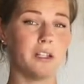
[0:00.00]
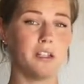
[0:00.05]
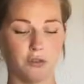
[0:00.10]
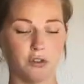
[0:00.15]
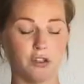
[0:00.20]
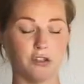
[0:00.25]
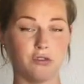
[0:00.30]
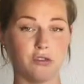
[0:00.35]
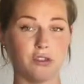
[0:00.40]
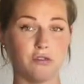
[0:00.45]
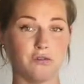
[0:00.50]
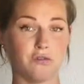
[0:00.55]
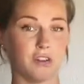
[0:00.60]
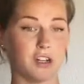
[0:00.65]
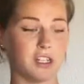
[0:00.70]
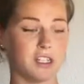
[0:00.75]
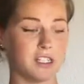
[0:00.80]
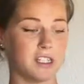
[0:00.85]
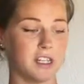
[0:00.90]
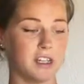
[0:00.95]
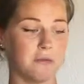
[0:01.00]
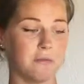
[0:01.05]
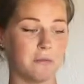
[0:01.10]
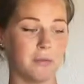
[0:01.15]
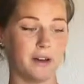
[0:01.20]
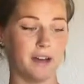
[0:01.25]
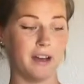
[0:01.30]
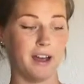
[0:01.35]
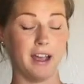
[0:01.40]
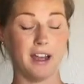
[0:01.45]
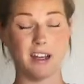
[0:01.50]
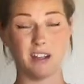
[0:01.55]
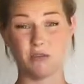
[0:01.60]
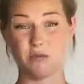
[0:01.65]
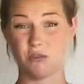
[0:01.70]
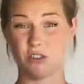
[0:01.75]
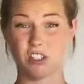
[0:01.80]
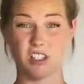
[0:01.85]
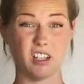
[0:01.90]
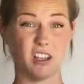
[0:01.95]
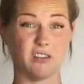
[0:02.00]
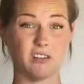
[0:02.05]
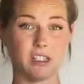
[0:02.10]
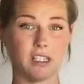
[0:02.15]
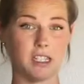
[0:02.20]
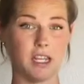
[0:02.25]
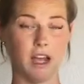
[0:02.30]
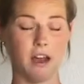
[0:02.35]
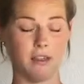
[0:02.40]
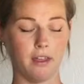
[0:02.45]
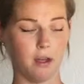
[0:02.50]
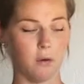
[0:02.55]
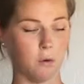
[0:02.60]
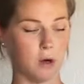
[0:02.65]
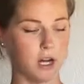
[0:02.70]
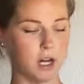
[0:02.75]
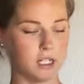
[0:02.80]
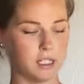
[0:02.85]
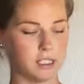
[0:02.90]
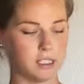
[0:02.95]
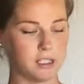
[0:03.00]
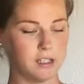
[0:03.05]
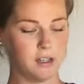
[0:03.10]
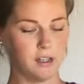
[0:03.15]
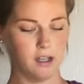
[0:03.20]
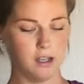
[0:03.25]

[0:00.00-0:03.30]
reduce freezing, but I guess we'll just have to see how that works.